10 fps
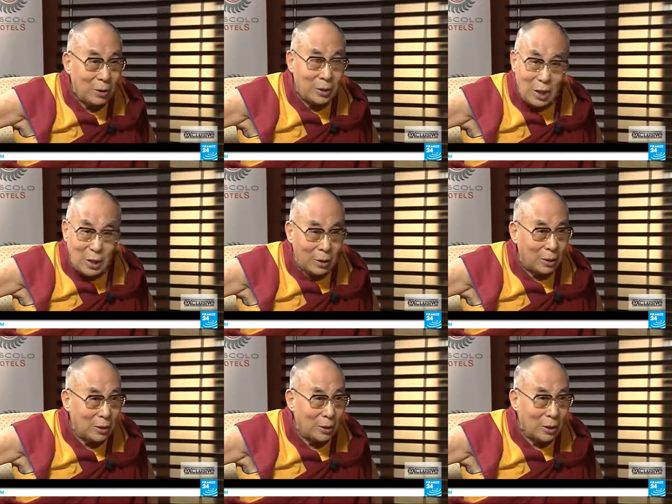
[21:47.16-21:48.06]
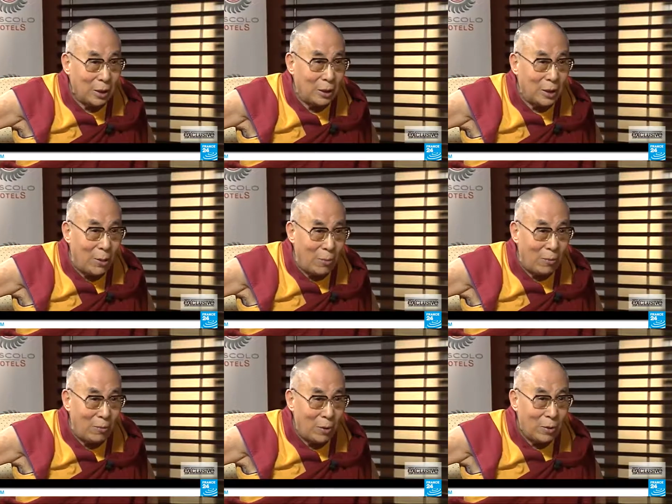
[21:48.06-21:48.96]
Killing in the name
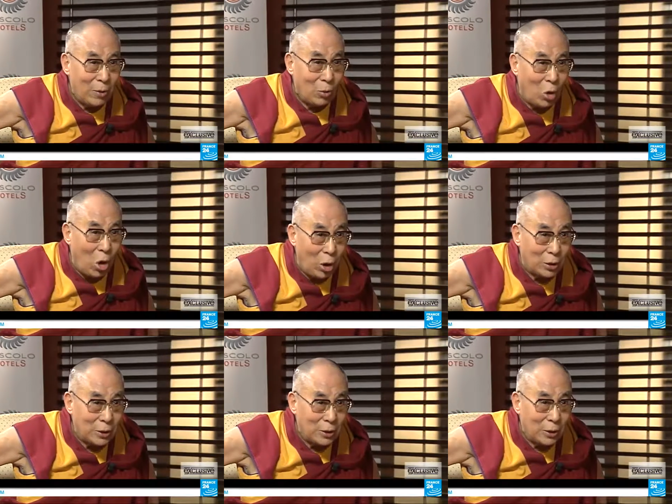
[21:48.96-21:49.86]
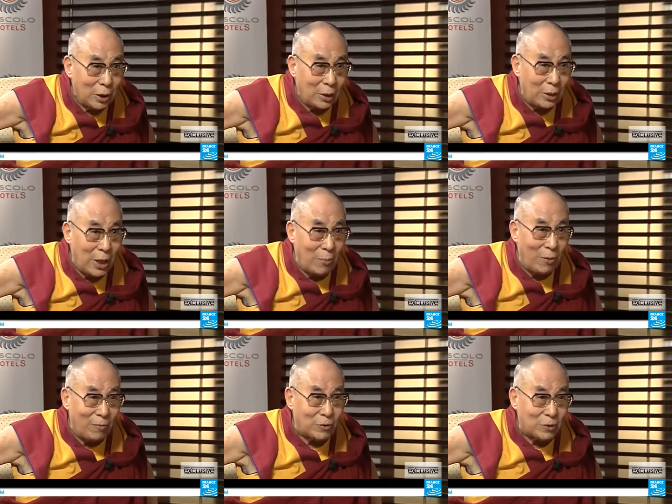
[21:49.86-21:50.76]
of God, in the name
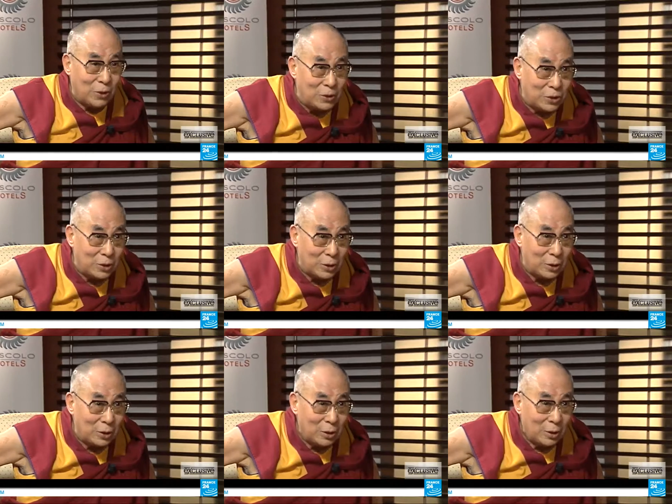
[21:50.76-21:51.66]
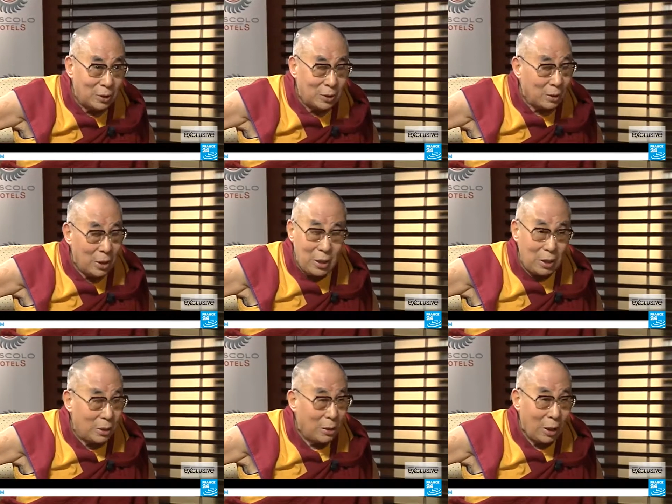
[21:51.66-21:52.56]
of religion,
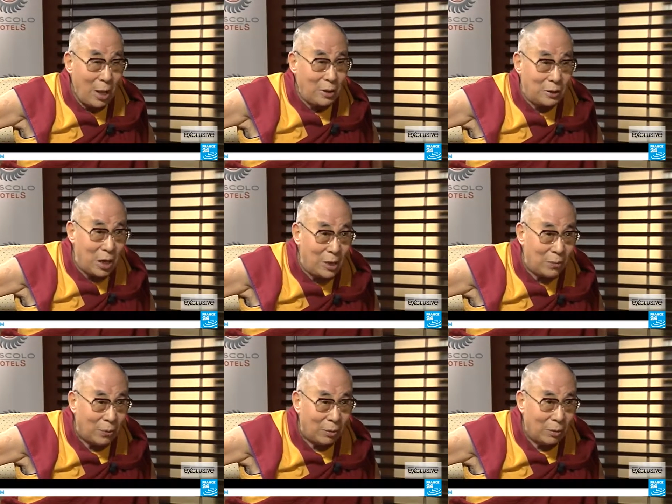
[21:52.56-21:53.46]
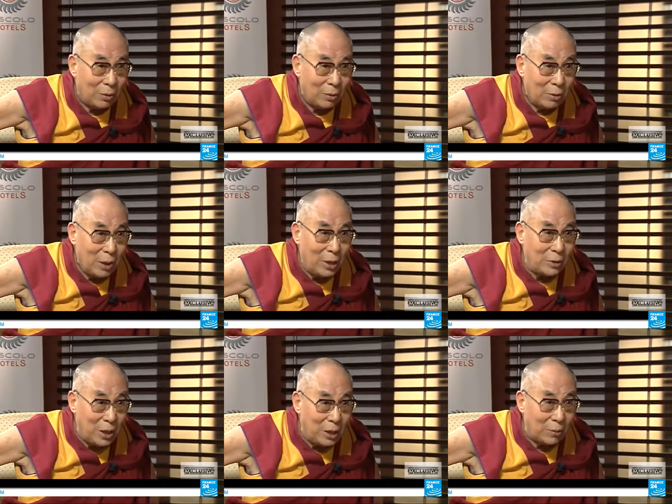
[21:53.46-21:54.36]
unthinkable,
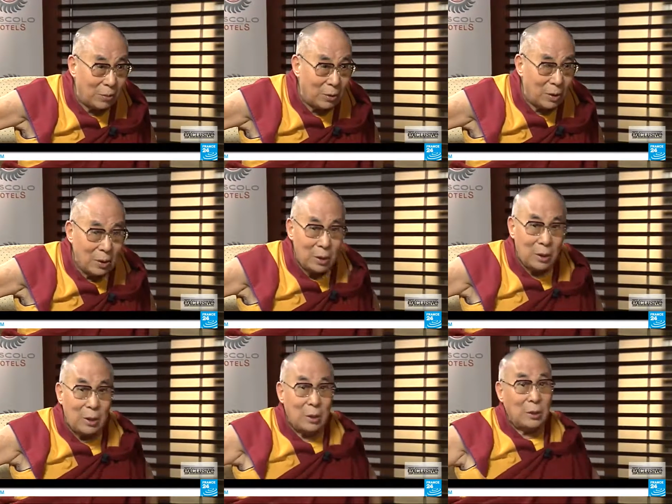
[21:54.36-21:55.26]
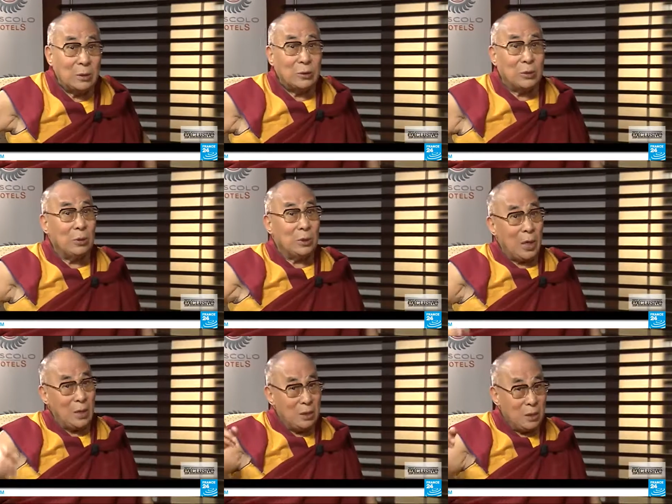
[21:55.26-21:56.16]
unthinkable. So
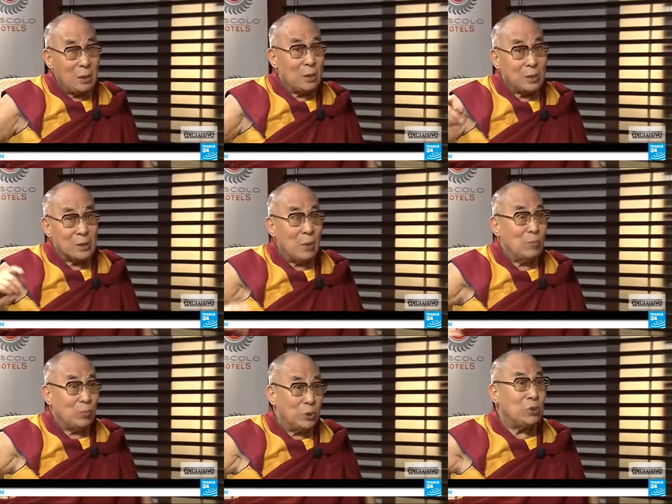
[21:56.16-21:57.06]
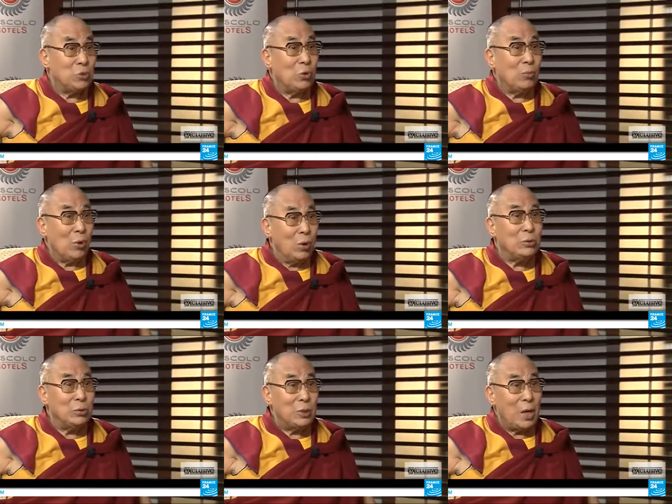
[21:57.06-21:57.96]
then some Buddhist group
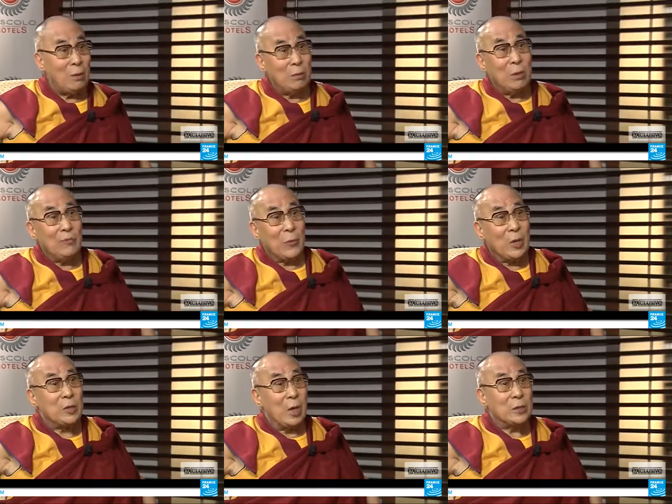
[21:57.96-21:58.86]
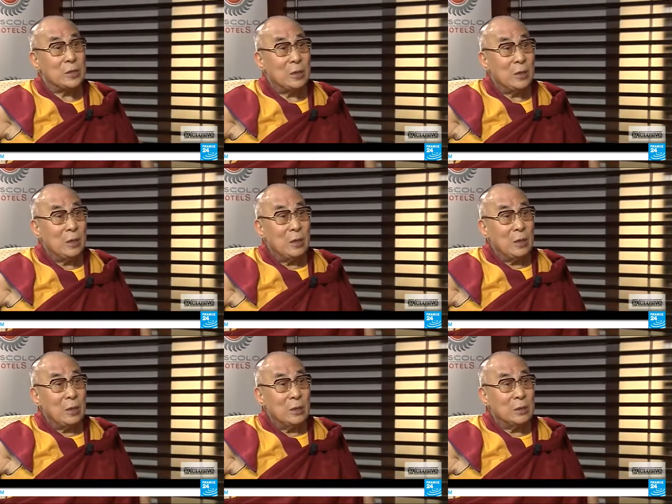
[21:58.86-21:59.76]
also now indulge,
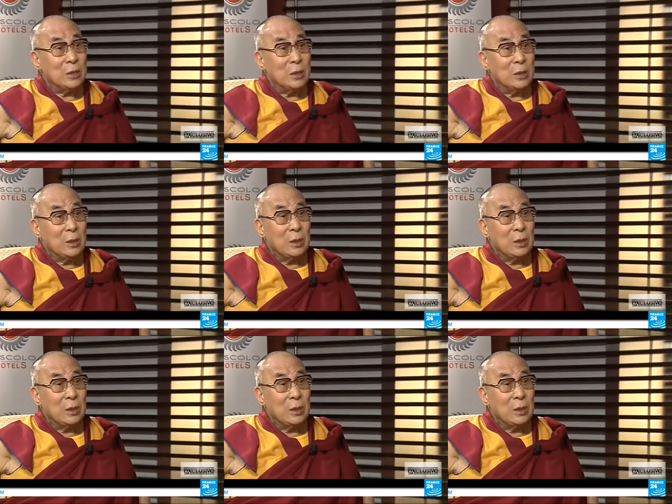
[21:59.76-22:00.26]
you see,